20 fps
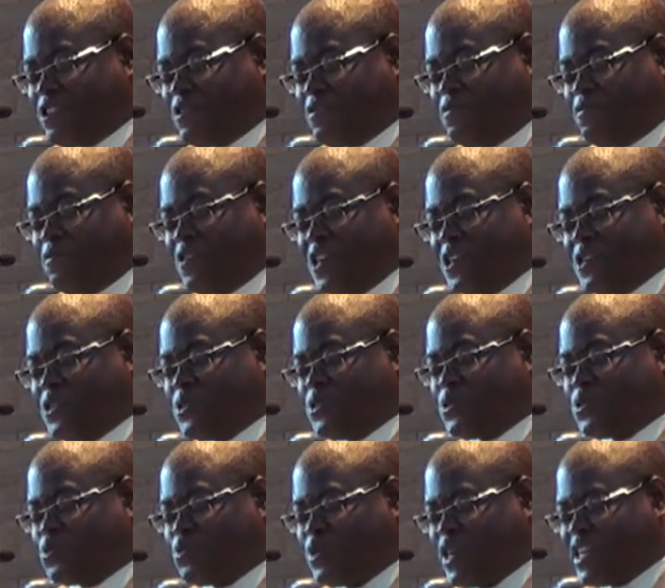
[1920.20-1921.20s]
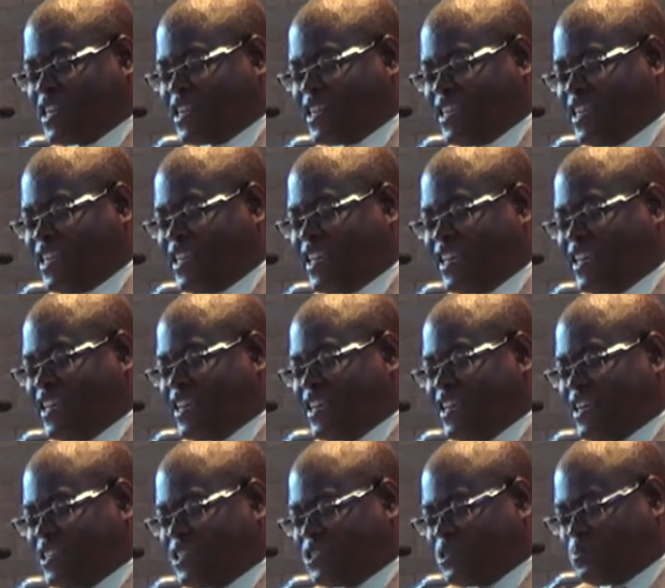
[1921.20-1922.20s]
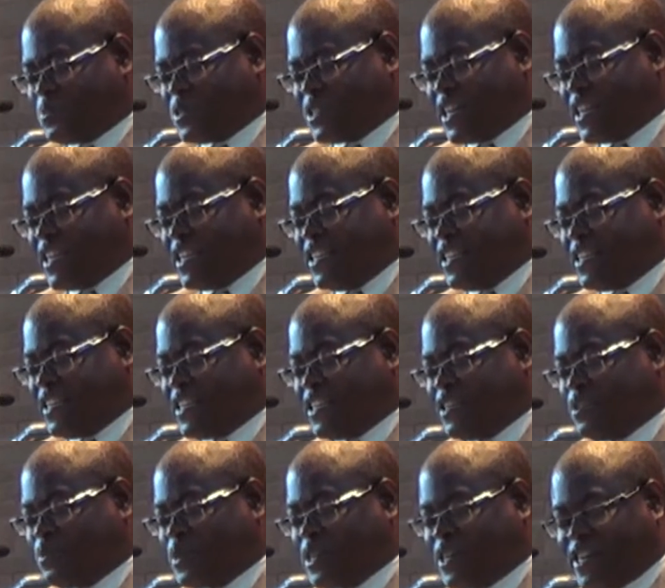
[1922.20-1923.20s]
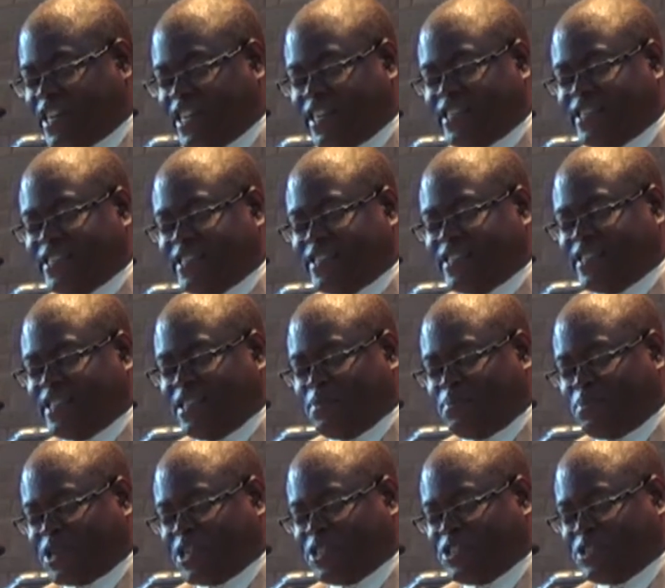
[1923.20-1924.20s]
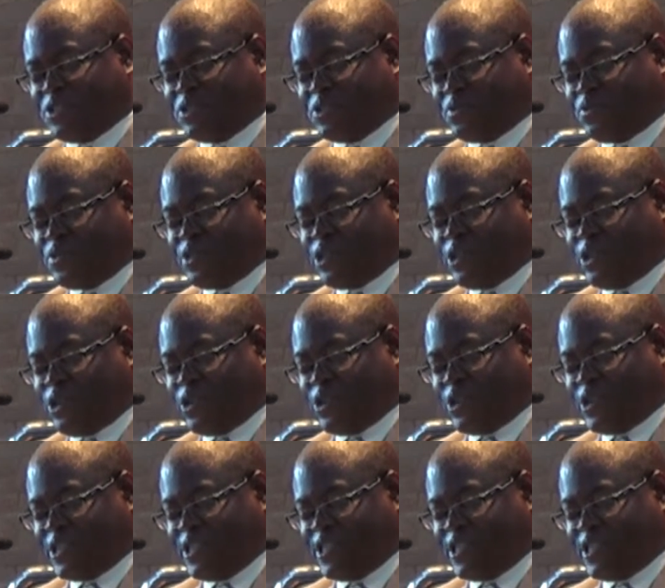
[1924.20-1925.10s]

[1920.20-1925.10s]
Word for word: our fears quickly subsiding and we rest in the presence of our Lord,